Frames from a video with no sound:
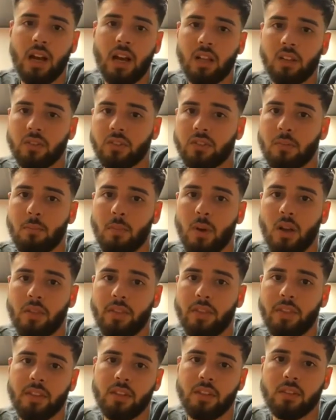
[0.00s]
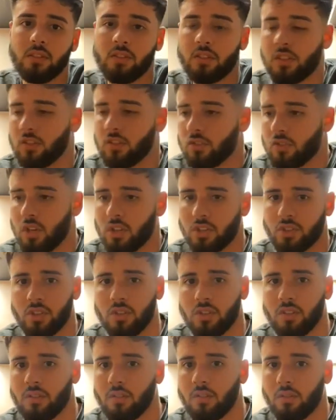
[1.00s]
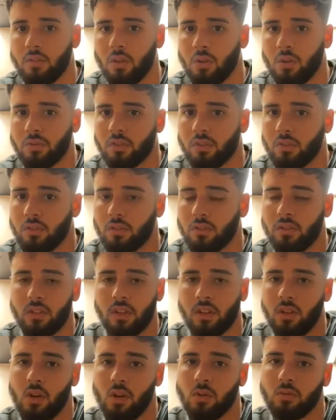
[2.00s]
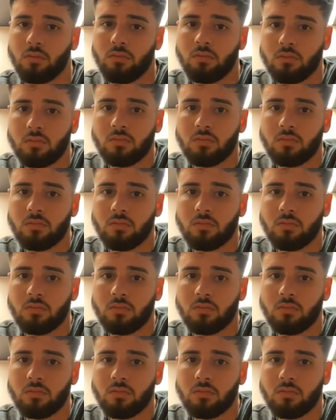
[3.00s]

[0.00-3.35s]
a month in construction loans alone.